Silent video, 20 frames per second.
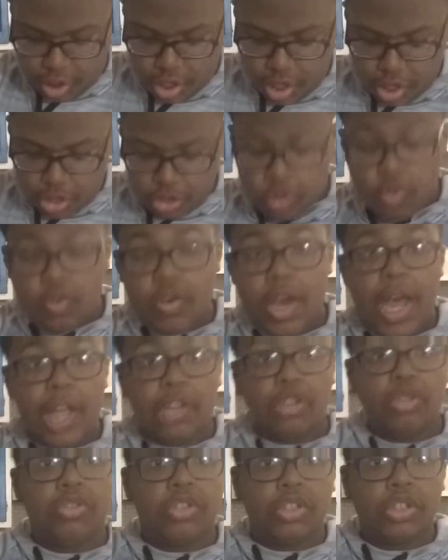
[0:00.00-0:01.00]
you
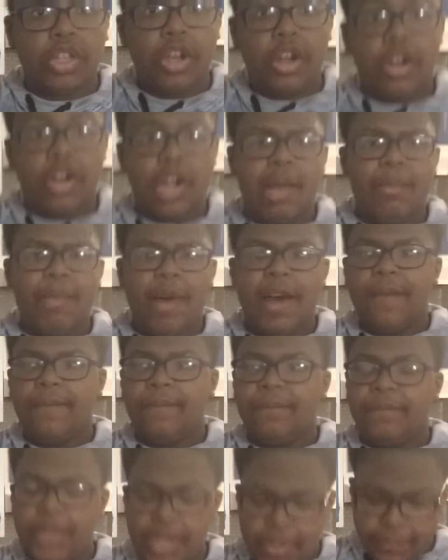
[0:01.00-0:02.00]
have to stir
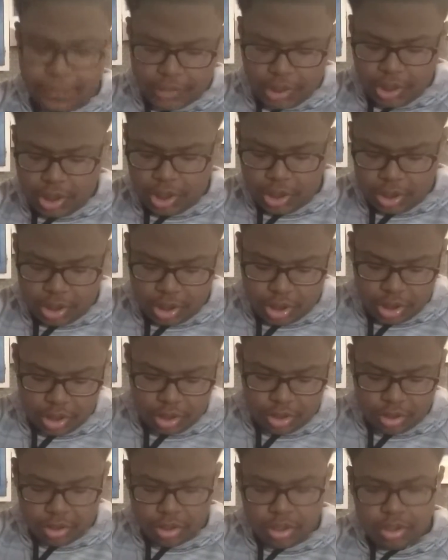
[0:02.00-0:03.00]
about
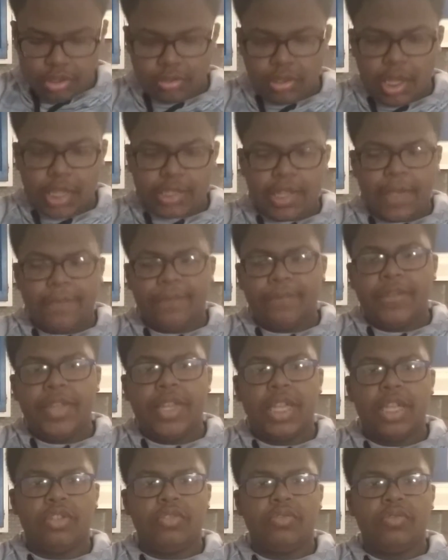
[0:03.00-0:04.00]
50
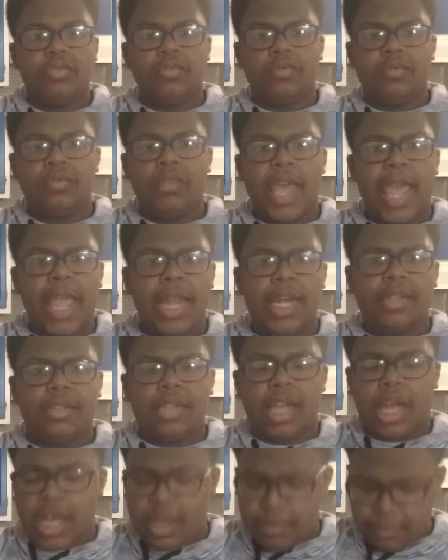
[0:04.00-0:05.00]
to 80
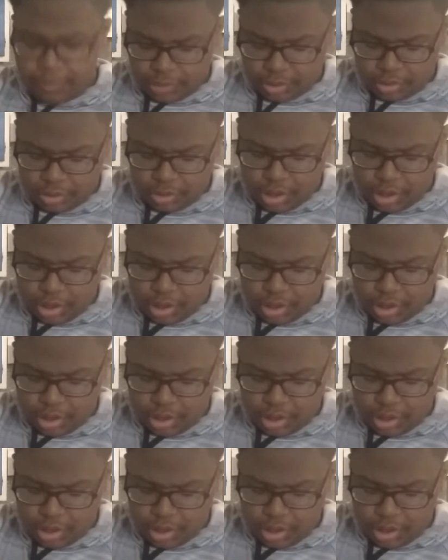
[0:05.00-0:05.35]
times.